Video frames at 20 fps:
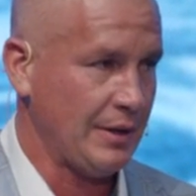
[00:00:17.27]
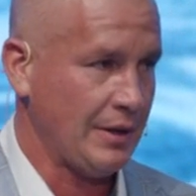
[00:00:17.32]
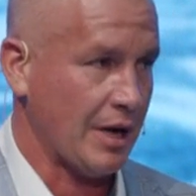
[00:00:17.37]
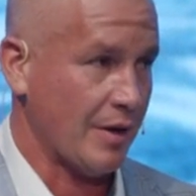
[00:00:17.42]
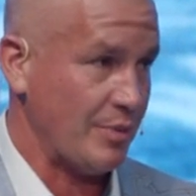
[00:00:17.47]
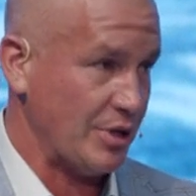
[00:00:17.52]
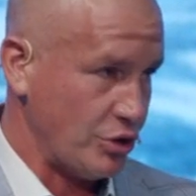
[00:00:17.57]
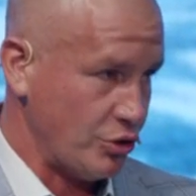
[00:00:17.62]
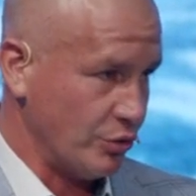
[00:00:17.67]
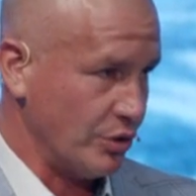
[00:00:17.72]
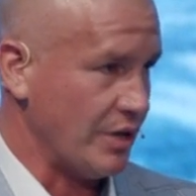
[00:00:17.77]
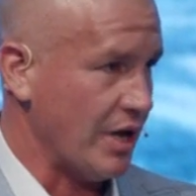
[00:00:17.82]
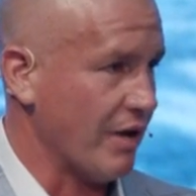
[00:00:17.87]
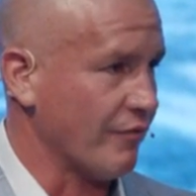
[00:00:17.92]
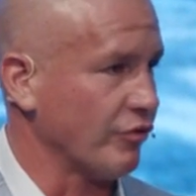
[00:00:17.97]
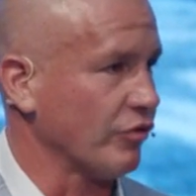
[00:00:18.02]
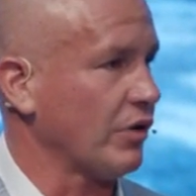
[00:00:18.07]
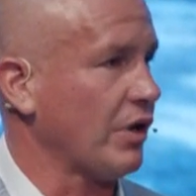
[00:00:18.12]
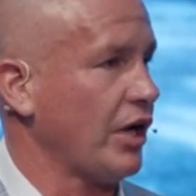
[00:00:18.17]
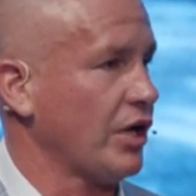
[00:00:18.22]
I've been doing that
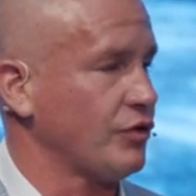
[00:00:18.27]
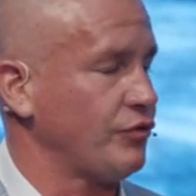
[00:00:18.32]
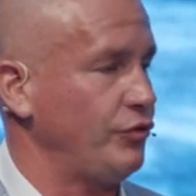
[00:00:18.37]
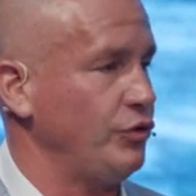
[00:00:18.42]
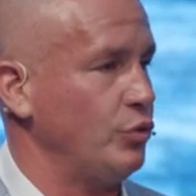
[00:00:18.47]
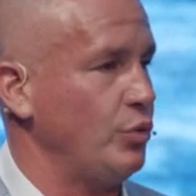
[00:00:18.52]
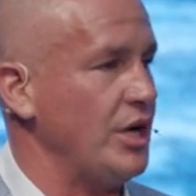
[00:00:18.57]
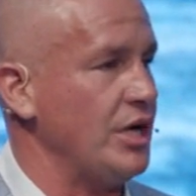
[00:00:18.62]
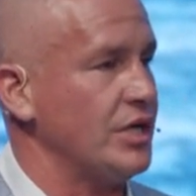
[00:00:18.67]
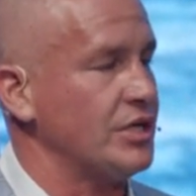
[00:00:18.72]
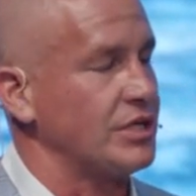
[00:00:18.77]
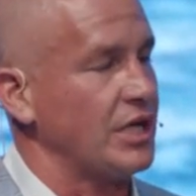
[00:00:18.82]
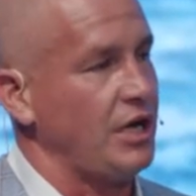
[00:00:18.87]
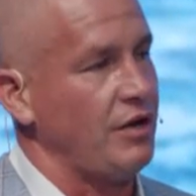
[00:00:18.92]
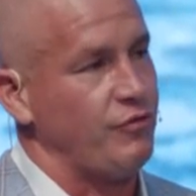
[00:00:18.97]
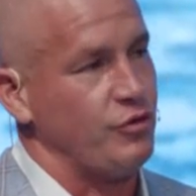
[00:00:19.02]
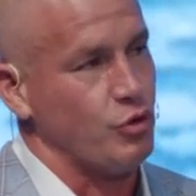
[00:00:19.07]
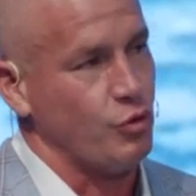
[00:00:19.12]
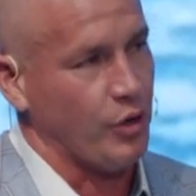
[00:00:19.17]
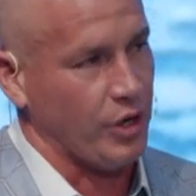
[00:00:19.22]
for the last few weeks. And
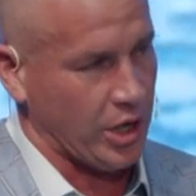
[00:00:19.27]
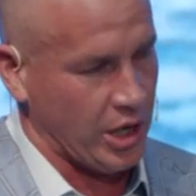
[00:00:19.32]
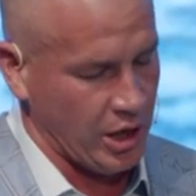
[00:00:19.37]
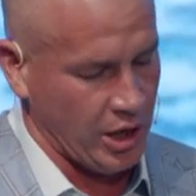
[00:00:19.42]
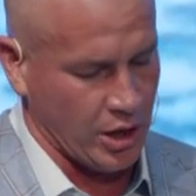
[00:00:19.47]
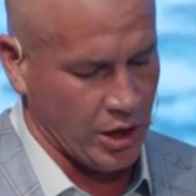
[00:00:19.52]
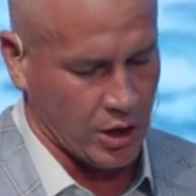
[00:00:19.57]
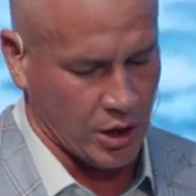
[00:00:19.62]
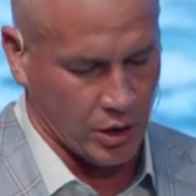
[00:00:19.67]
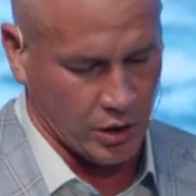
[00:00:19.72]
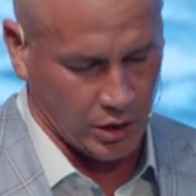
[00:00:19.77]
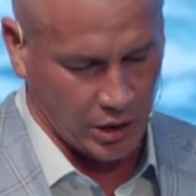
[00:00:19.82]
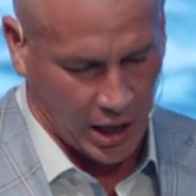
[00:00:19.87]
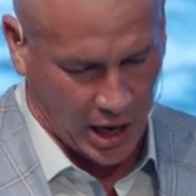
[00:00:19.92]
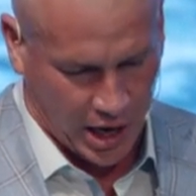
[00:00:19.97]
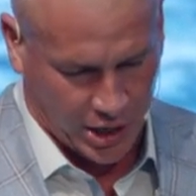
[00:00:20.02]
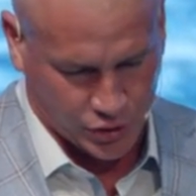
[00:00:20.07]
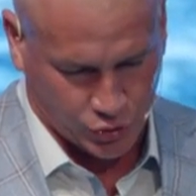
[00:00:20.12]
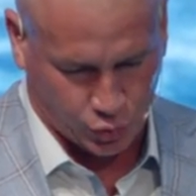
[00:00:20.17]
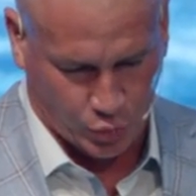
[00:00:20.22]
if you were here
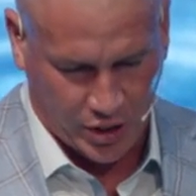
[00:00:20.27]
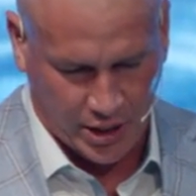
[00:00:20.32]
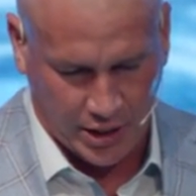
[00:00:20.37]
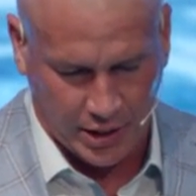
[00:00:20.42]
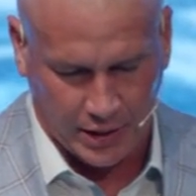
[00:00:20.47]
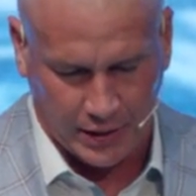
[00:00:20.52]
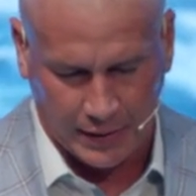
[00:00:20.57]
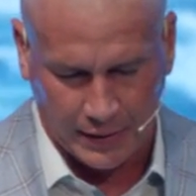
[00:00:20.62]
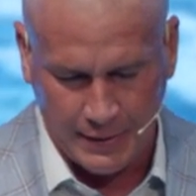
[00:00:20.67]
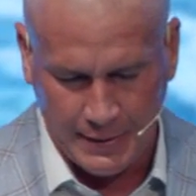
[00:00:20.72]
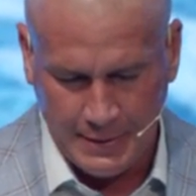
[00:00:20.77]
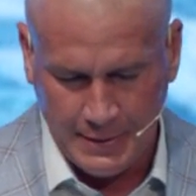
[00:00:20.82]
last week,